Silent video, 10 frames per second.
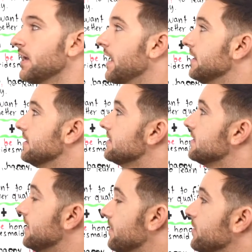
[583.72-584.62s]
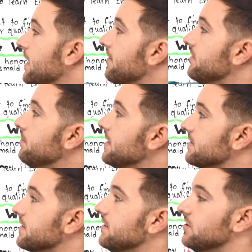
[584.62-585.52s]
and then we have the
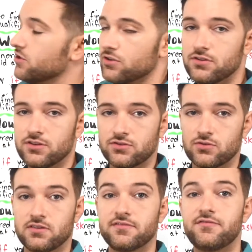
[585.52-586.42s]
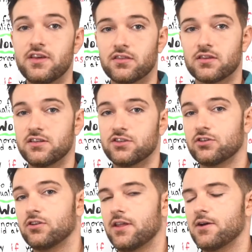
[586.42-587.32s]
mixed conditional, the sort of 5th
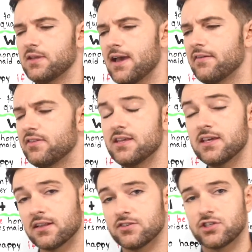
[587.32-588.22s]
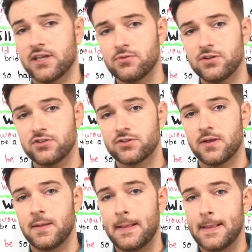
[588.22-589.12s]
conditional that we have in the English language.
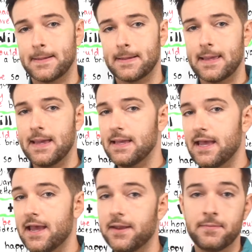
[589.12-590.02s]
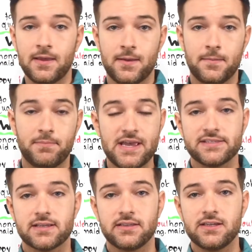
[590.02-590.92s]
Okay, and
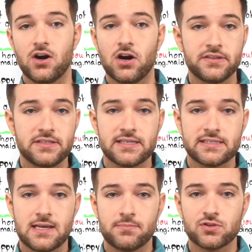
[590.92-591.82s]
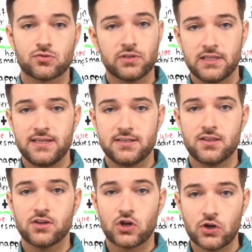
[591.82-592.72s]
Basically, all these examples relate to
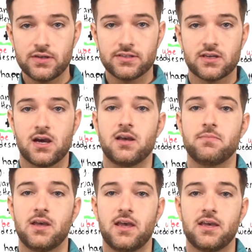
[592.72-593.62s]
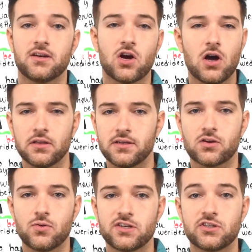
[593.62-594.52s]
the current time and call into
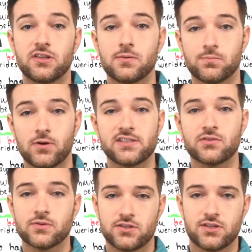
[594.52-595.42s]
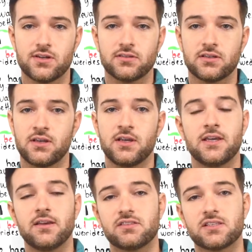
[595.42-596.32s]
question the present result
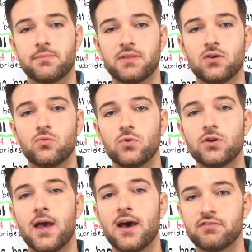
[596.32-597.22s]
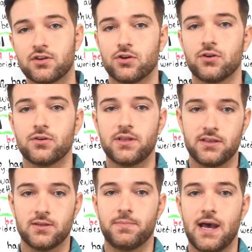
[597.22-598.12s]
if something would have occurred
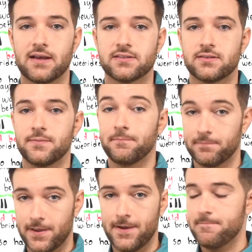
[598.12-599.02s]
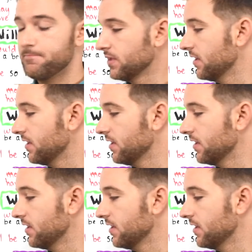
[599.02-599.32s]
in the past. Okay?